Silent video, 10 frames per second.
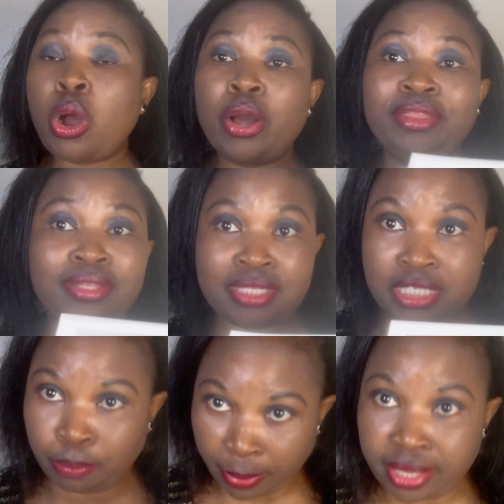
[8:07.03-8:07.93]
on this
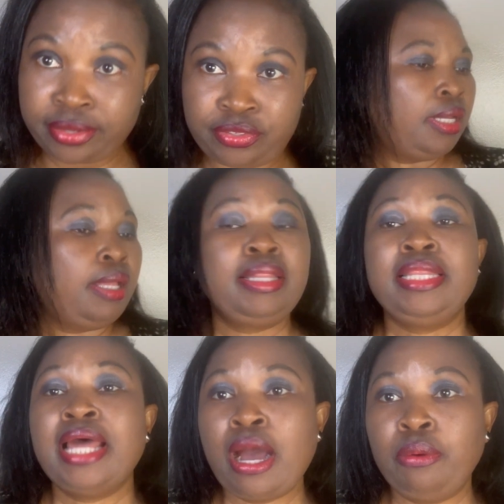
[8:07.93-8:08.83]
page.
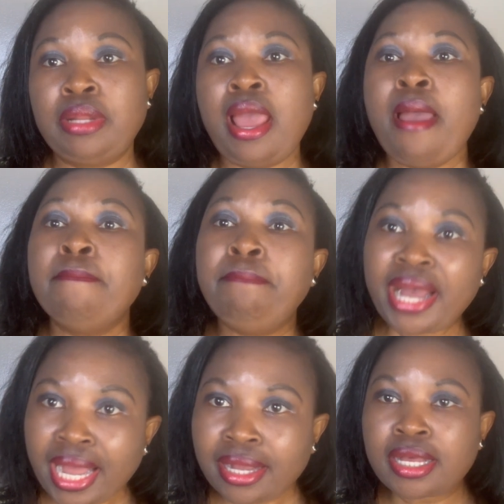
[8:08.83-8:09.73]
Now,
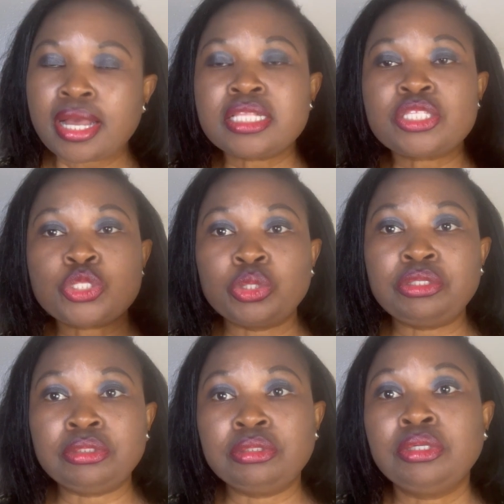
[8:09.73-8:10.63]
back to
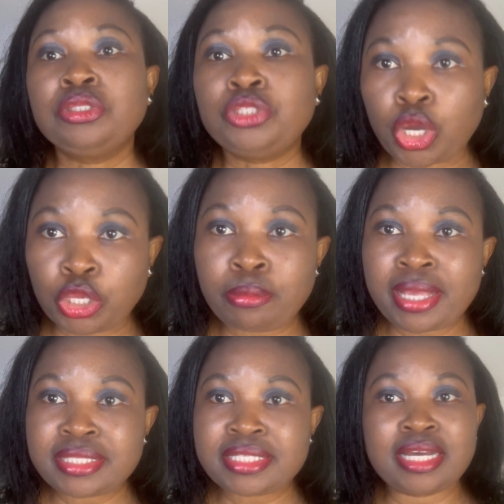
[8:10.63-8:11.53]
the
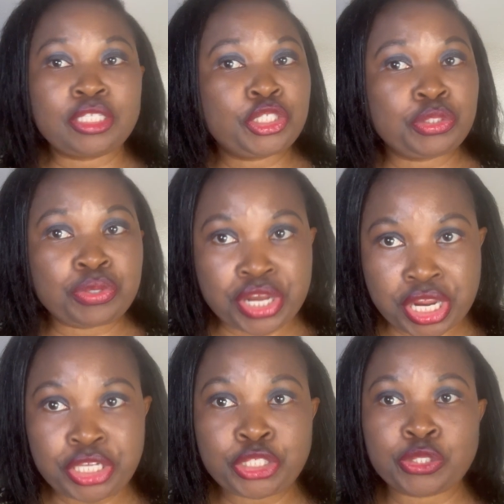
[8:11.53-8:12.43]
documents that you
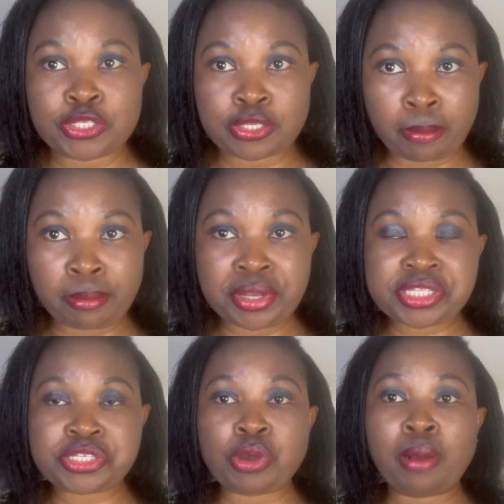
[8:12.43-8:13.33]
need to
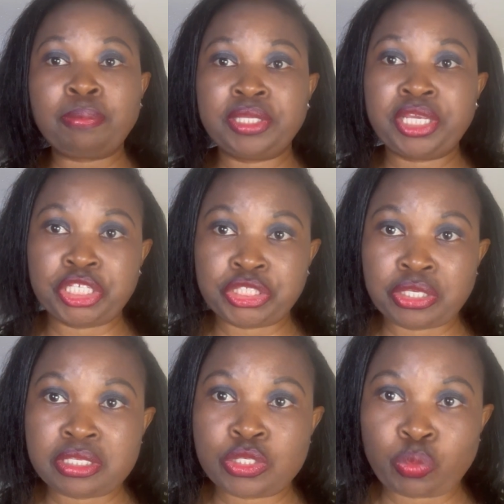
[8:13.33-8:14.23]
submit your
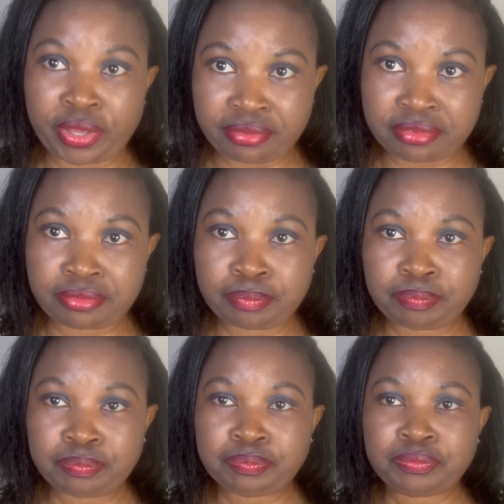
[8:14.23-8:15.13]
applications with.
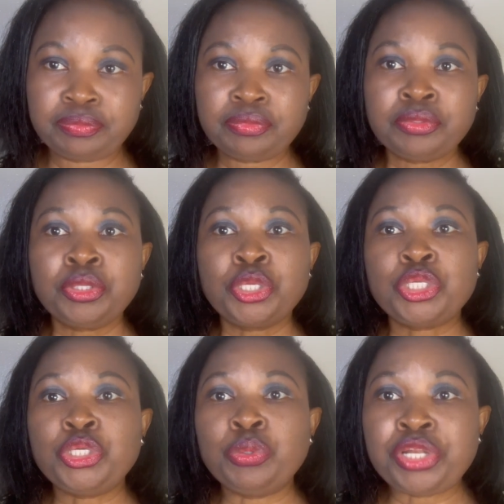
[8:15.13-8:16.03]

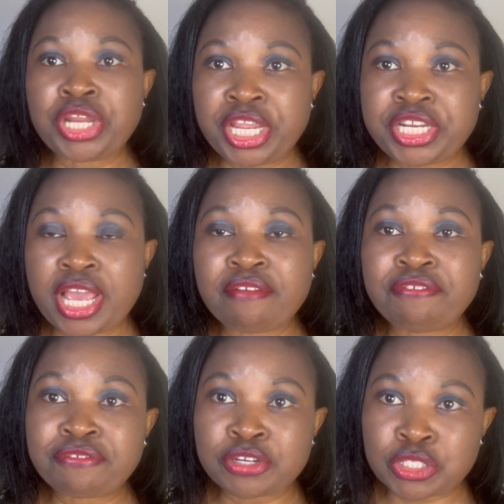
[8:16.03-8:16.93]
You need a
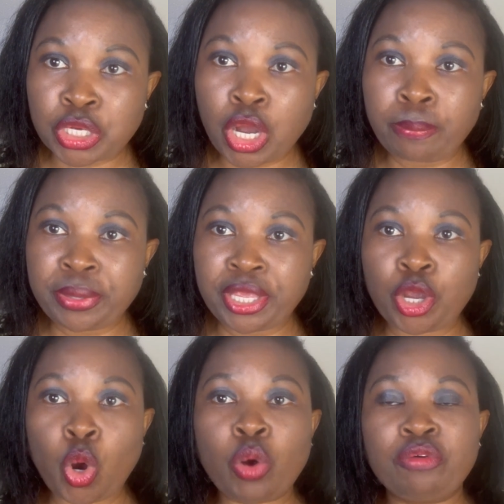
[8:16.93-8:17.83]
photocopy
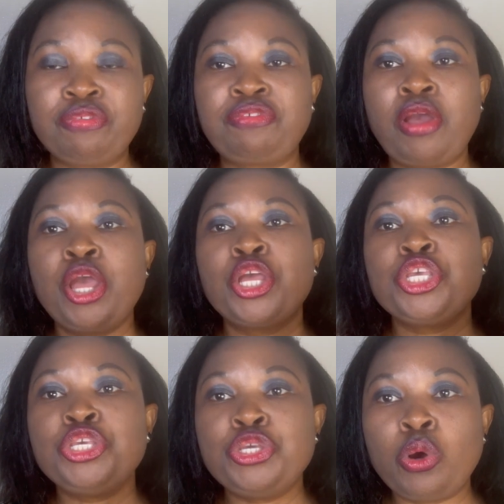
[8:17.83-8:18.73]
of
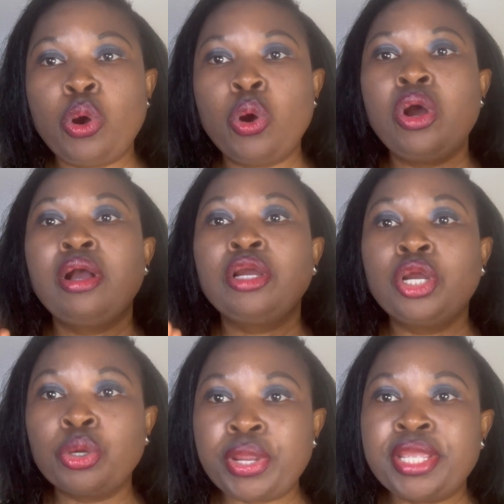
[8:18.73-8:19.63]
your
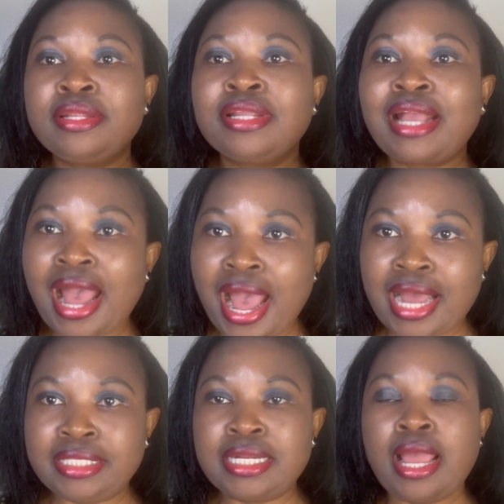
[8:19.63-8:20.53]
green card,